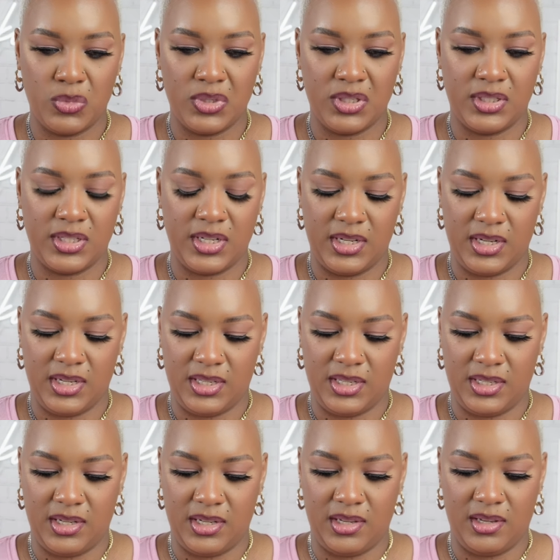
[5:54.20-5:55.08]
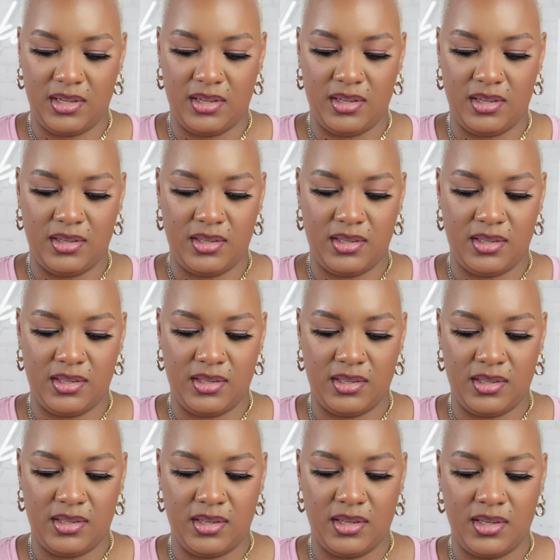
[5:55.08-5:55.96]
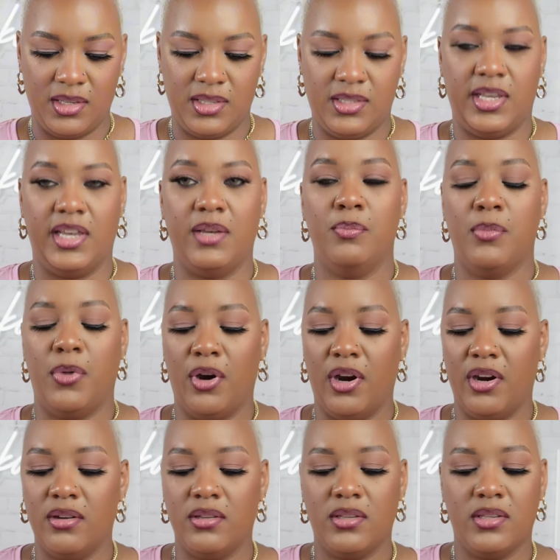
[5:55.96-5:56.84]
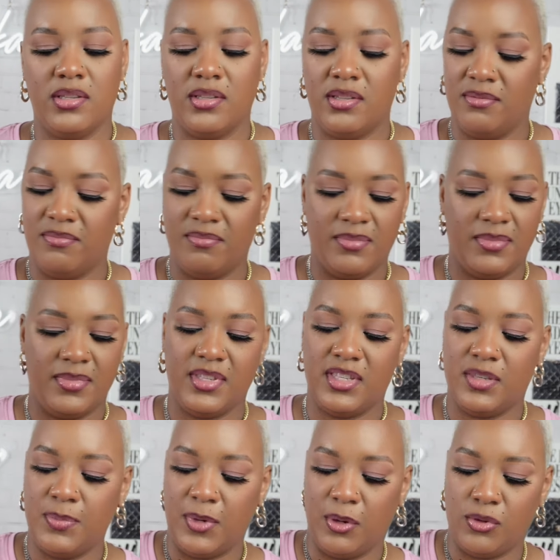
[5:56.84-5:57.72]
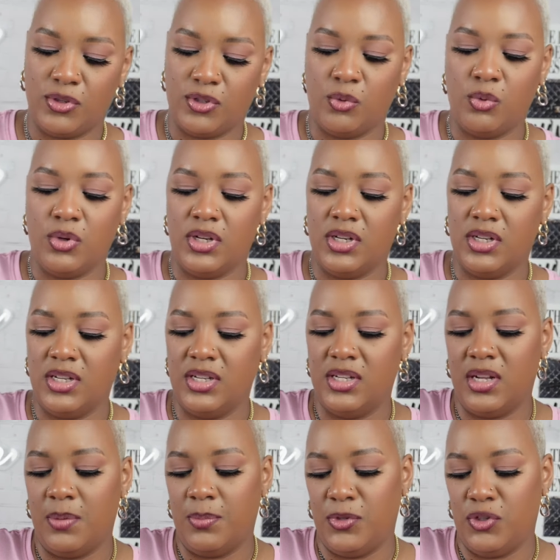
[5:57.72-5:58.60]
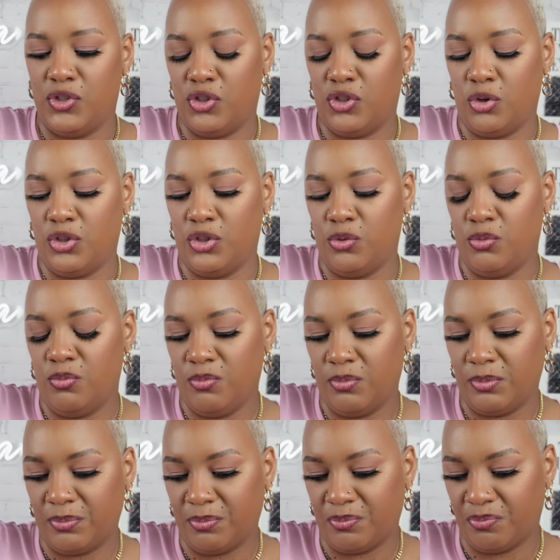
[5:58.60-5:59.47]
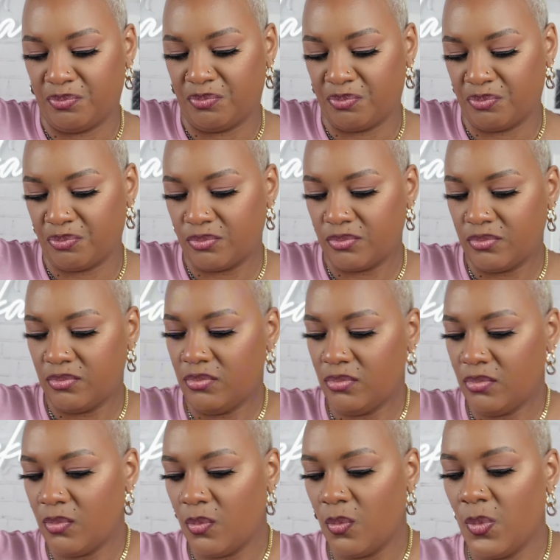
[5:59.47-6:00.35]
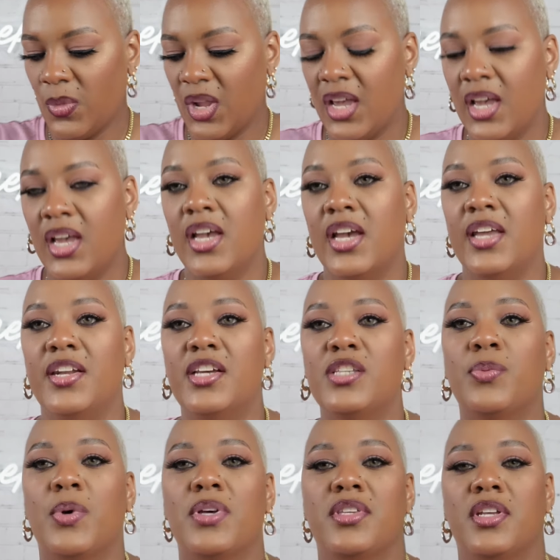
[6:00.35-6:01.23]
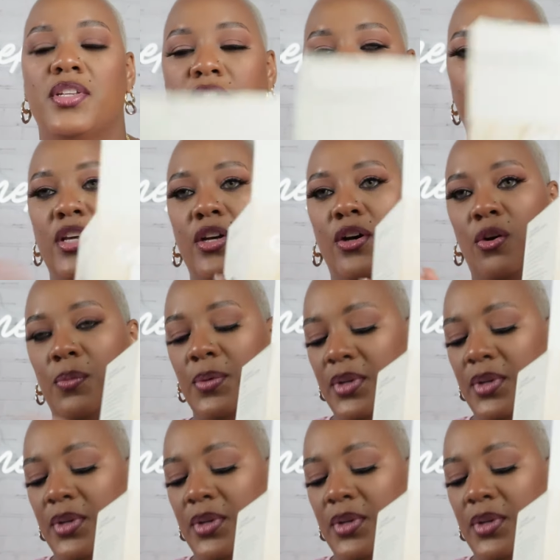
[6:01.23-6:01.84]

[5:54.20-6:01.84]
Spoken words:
scent is this? St. Bart's. Smells so good. Let me show you. And this was a deal